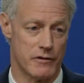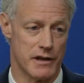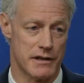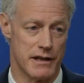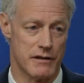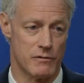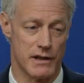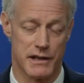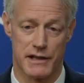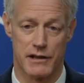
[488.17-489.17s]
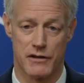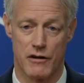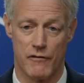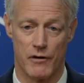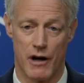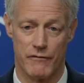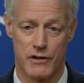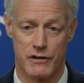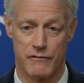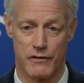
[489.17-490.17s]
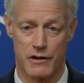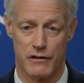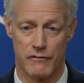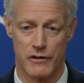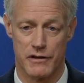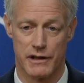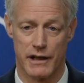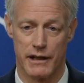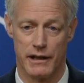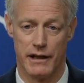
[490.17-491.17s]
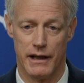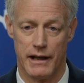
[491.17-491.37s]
Trustees really sets the overall vision for the university.